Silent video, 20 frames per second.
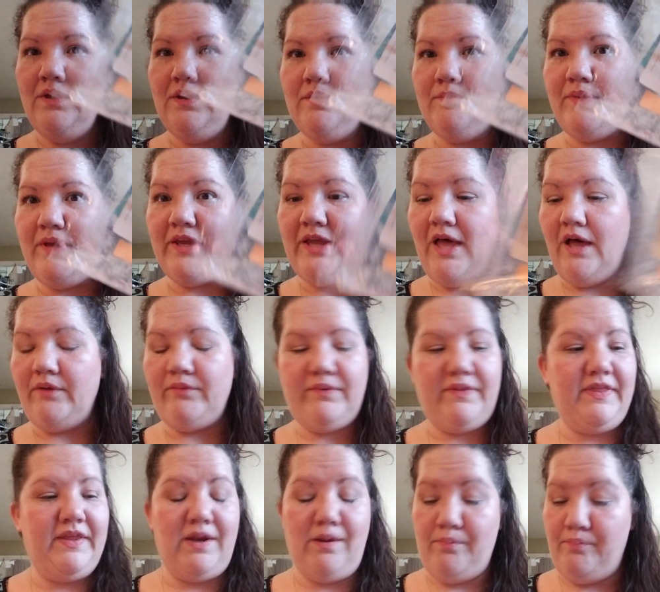being held
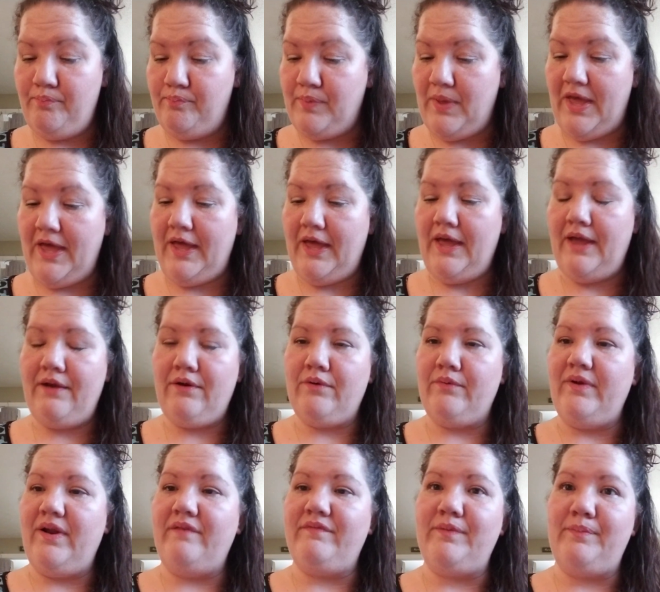within a bag or
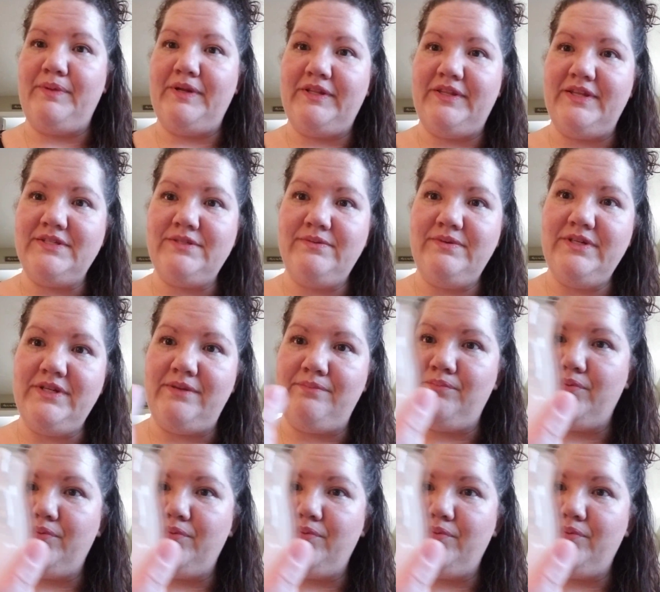whatever, but this one did